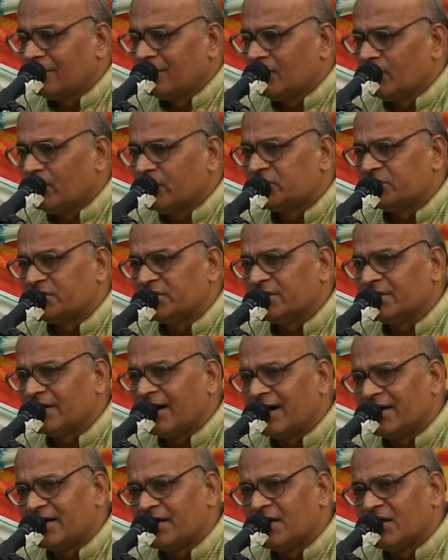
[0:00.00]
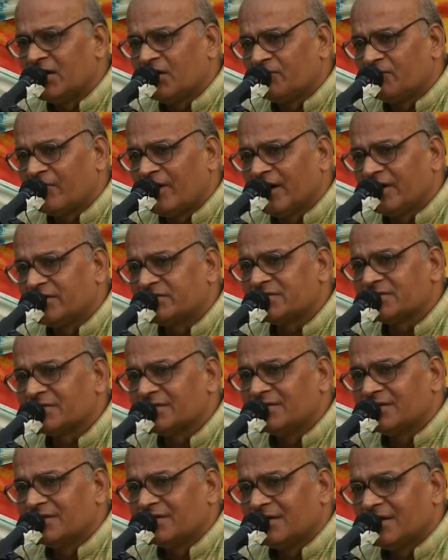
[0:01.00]
which he identifies
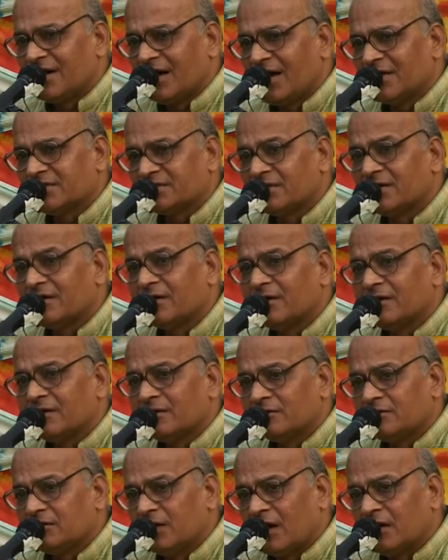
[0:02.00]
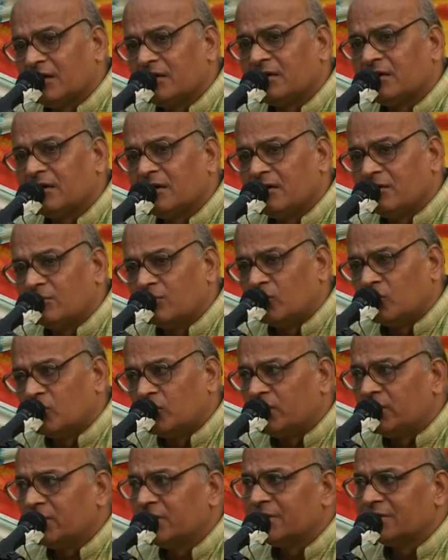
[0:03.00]
as the Danda Munda